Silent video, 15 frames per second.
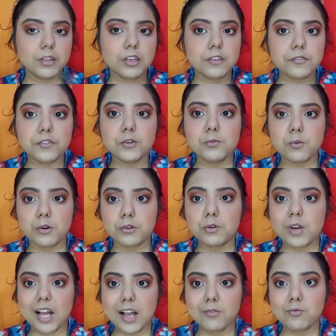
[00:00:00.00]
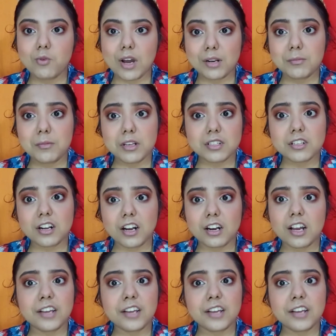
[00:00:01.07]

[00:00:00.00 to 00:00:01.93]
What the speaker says: If you want to have one mascara,